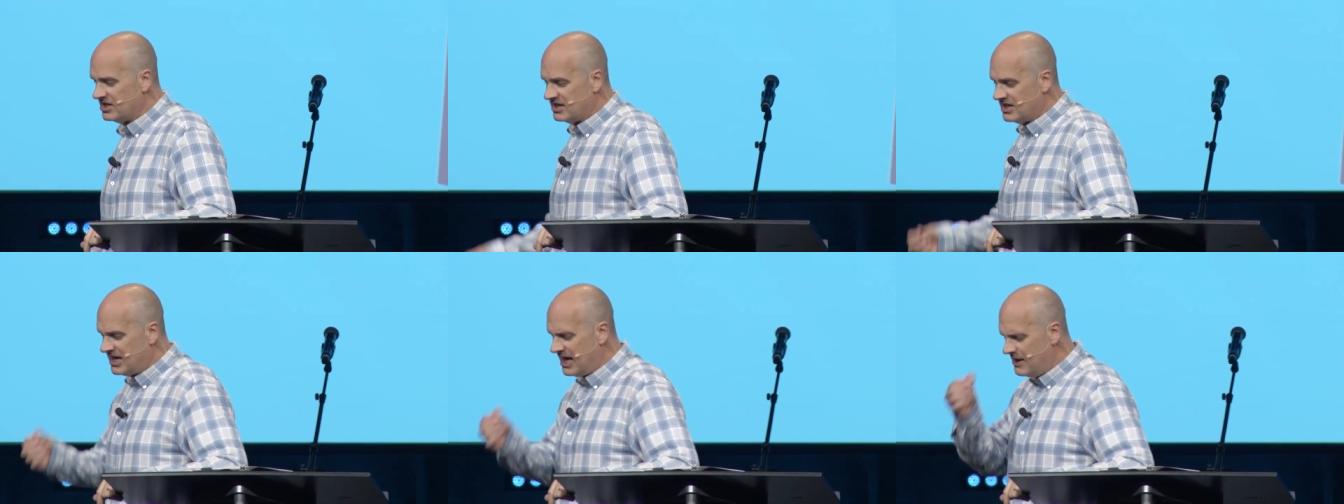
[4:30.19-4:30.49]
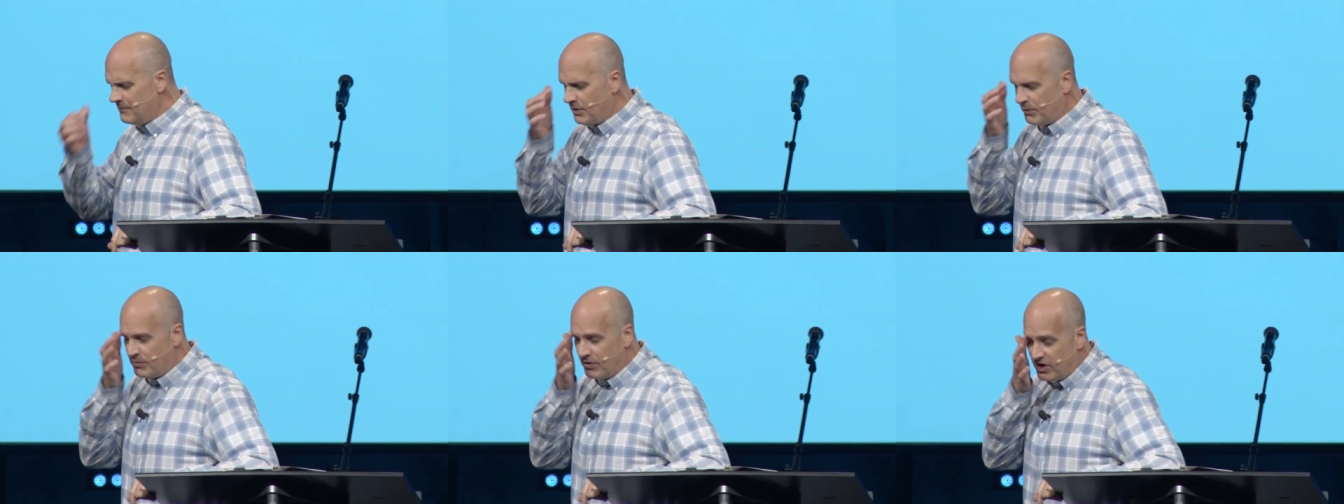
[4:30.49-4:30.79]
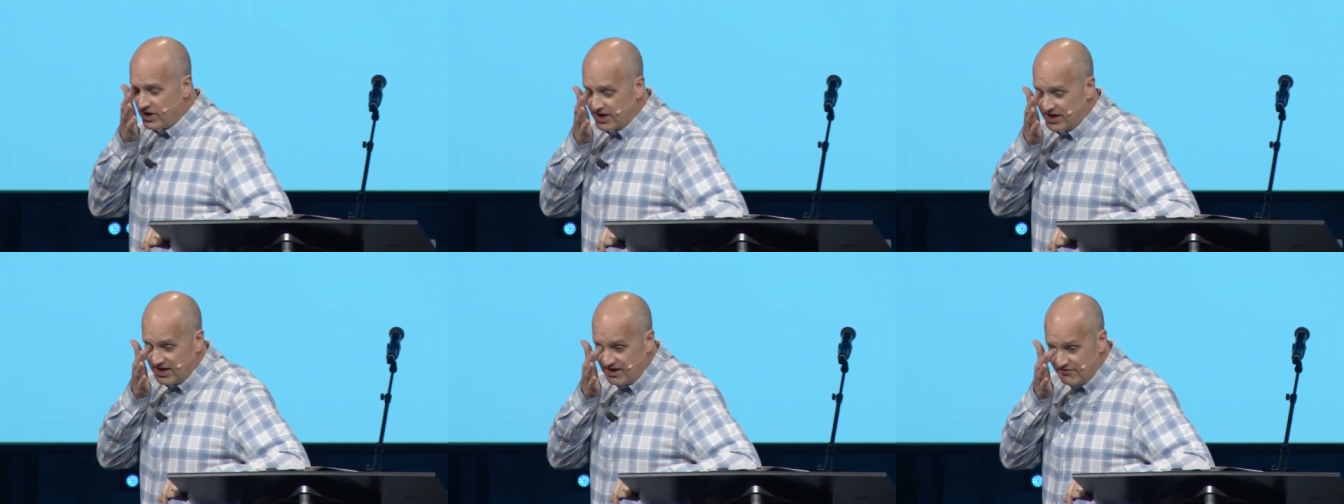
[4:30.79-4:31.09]
came
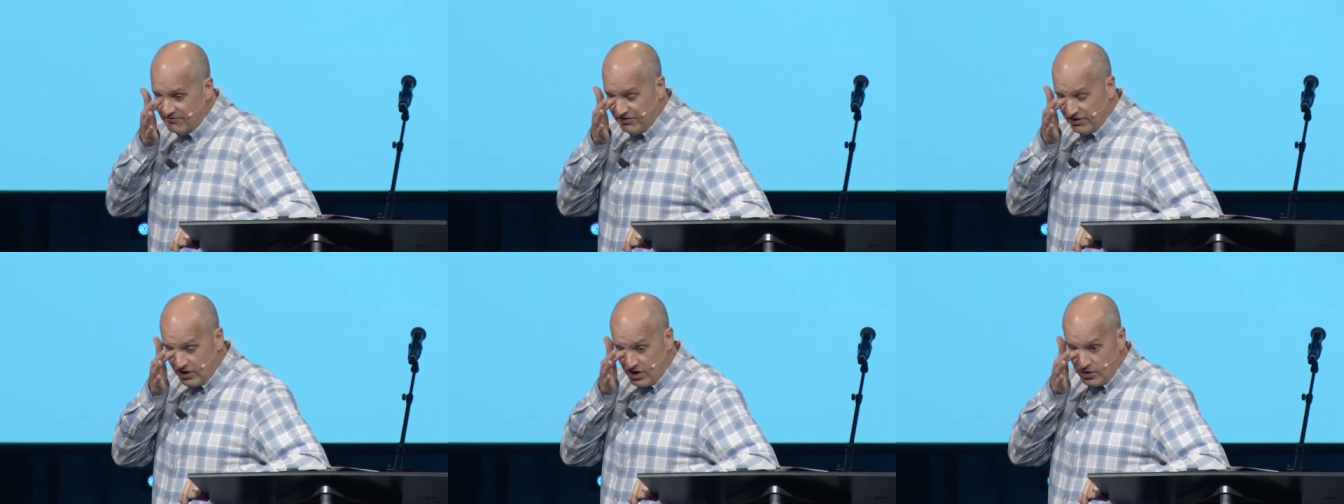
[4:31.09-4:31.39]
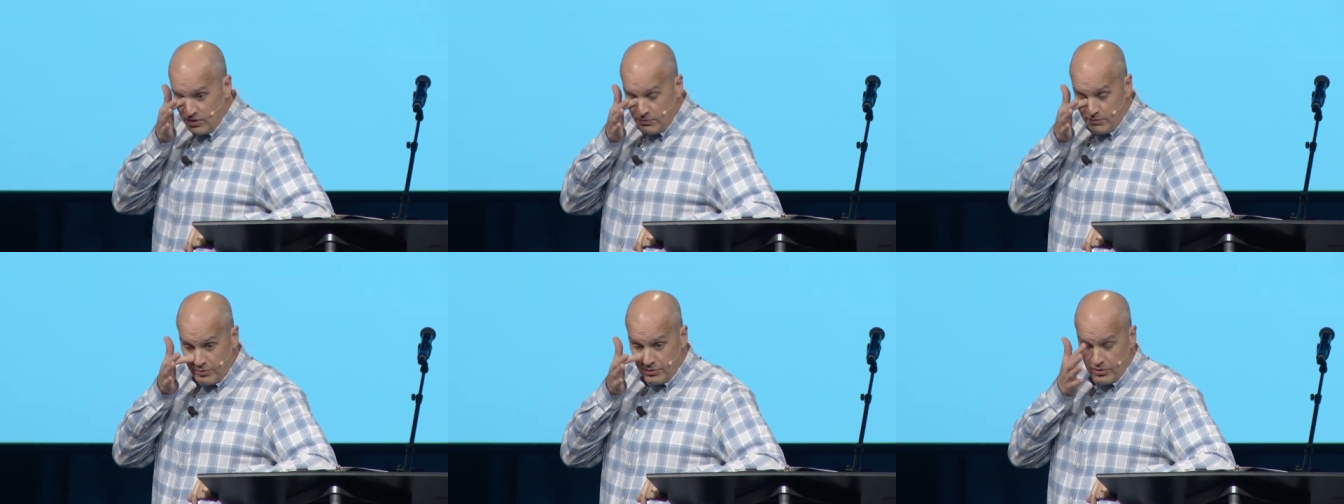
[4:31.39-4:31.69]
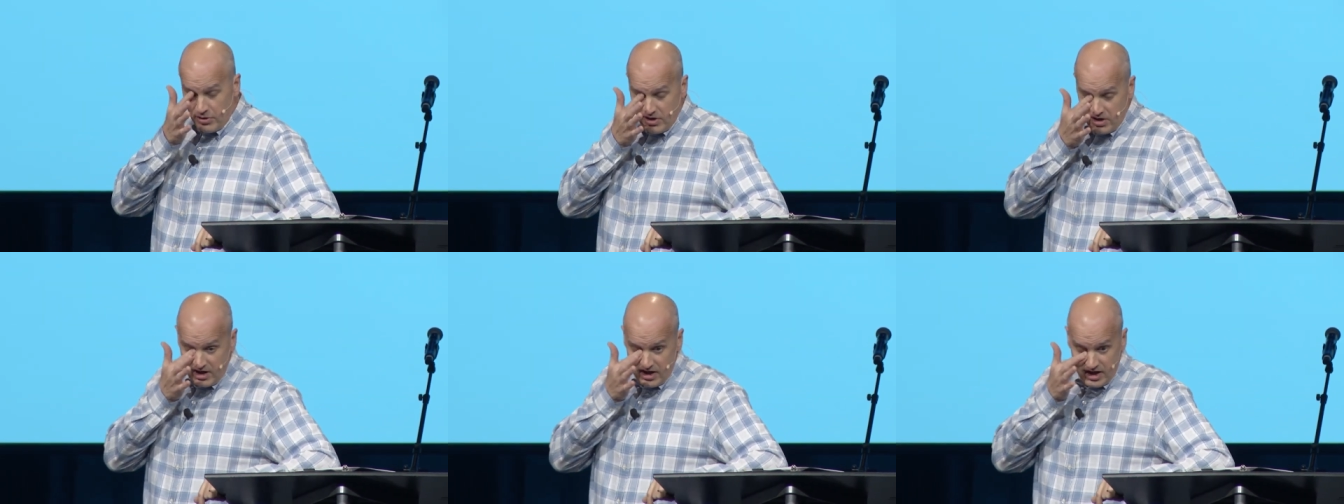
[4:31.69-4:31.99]
upon an envelope,
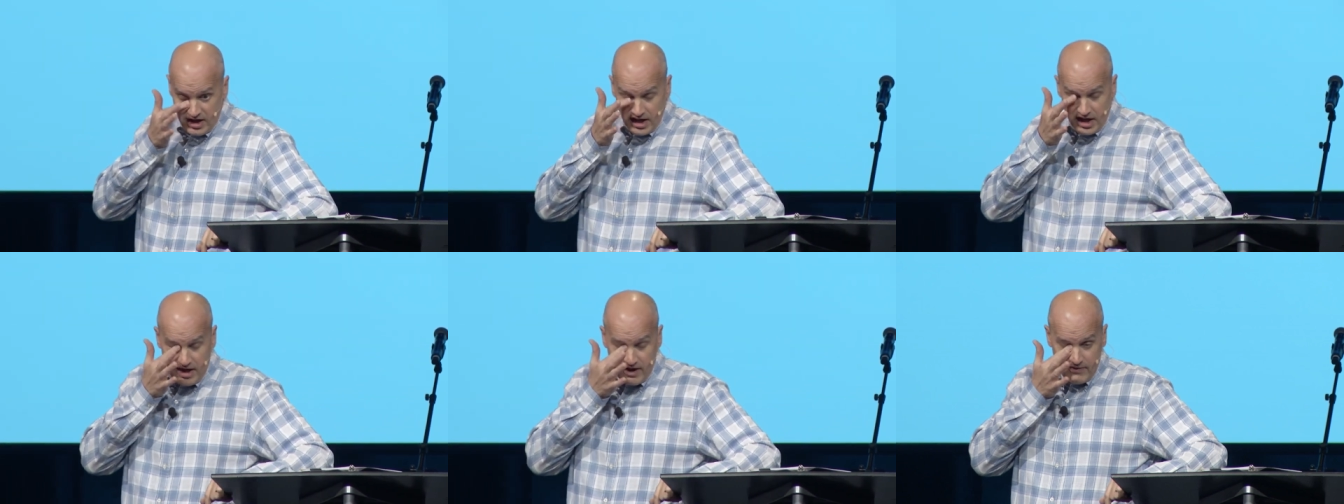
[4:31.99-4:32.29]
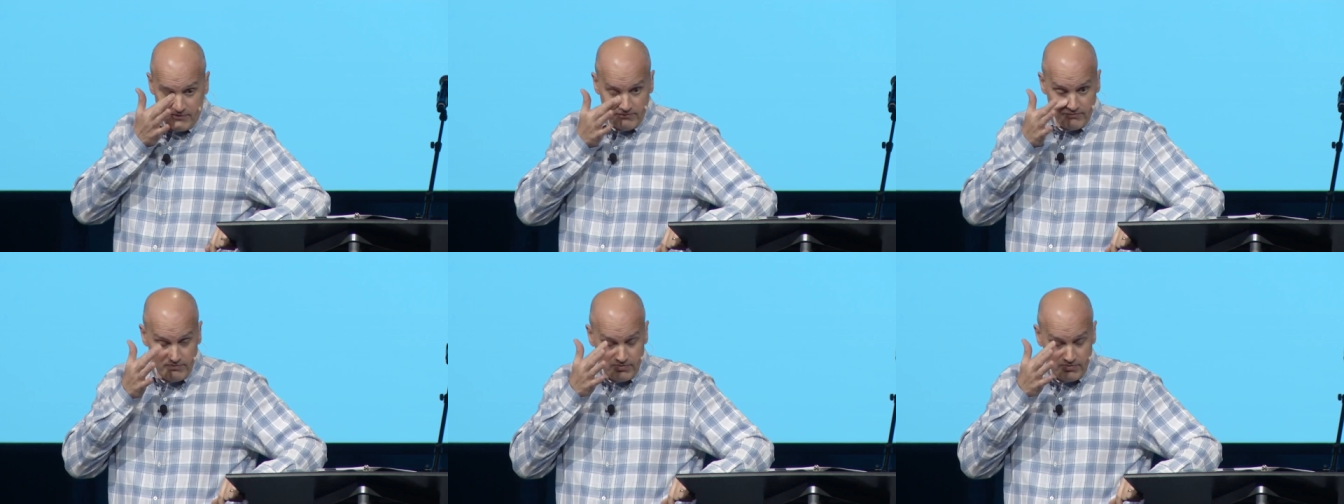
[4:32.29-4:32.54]
uh,